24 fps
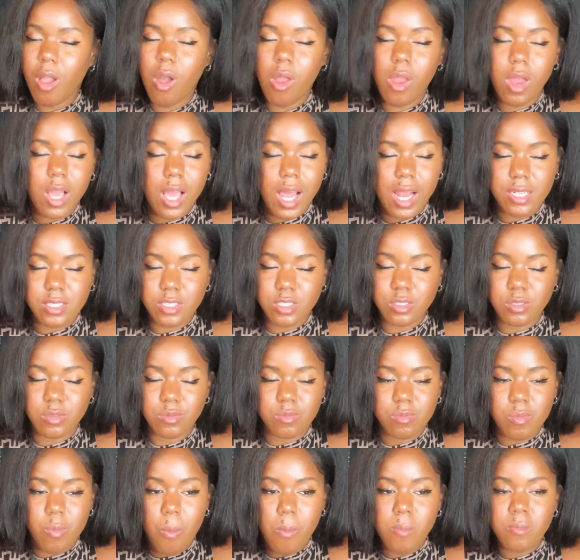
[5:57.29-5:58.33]
Oh, I got you.
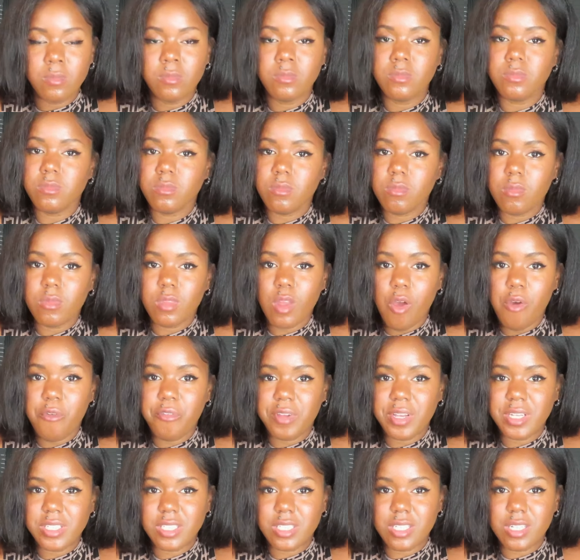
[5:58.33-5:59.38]
Don't
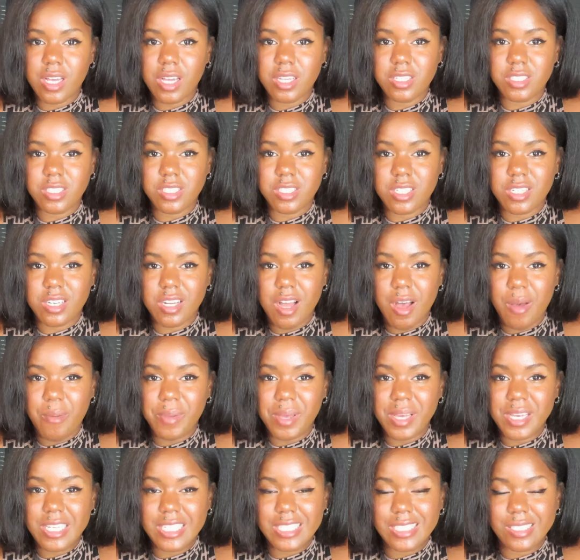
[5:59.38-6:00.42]
forget to like, share,
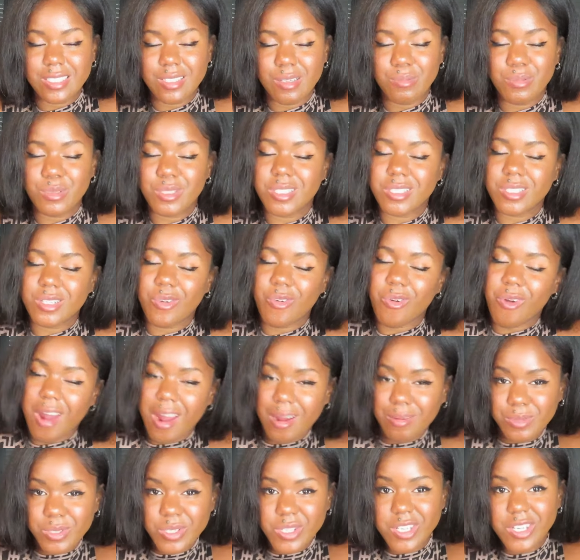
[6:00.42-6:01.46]
comment, and
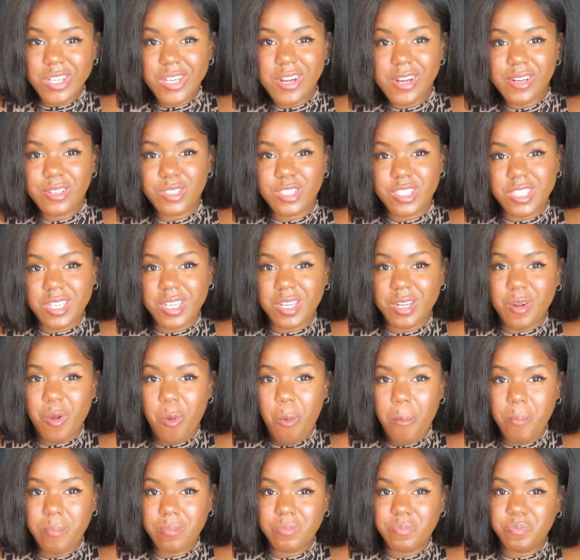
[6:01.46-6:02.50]
subscribe to your girl
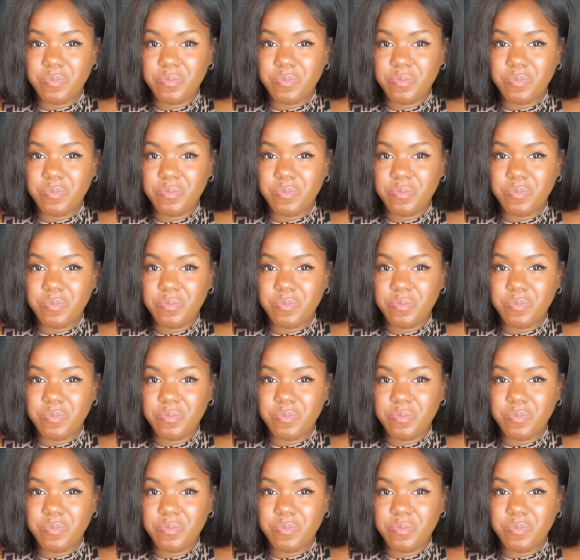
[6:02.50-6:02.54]
channel.